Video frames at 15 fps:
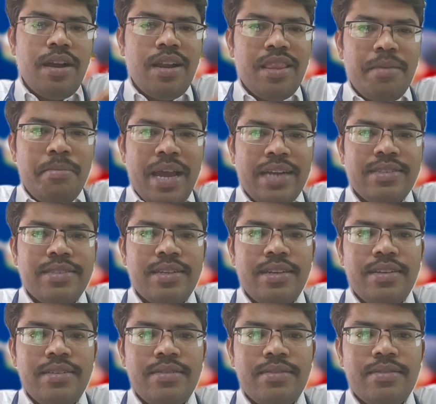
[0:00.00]
On the back
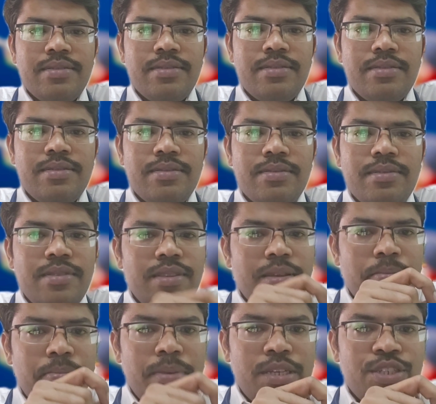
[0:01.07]
side,
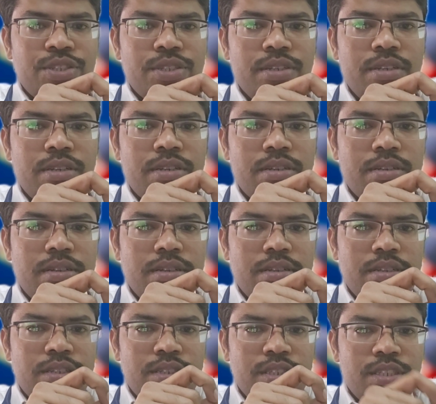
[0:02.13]
the patient
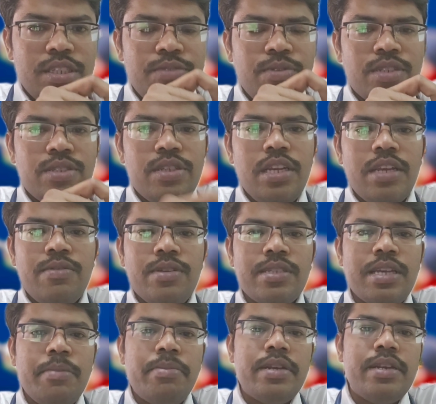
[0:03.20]
she was dealing
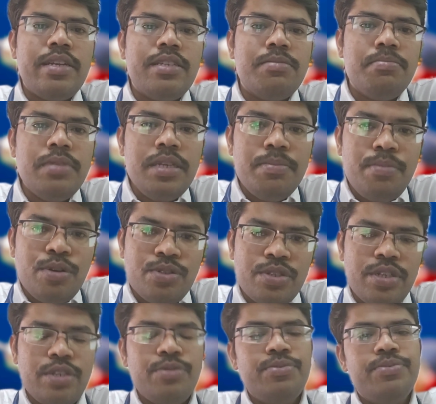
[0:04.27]
was hepatitis B
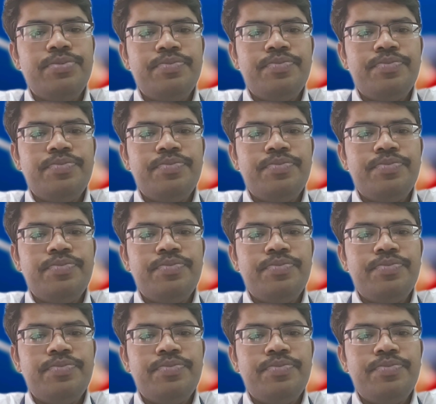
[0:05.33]
positive.